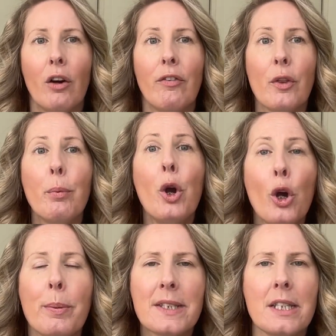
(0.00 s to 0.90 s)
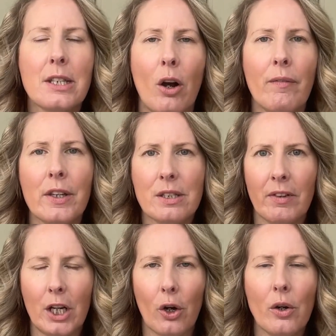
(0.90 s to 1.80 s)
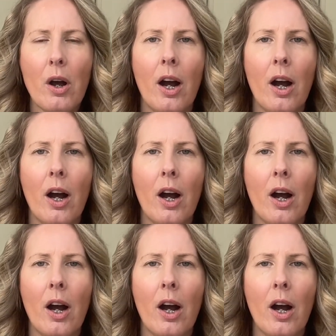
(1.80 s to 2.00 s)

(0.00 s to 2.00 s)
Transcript: For the purposes of this video,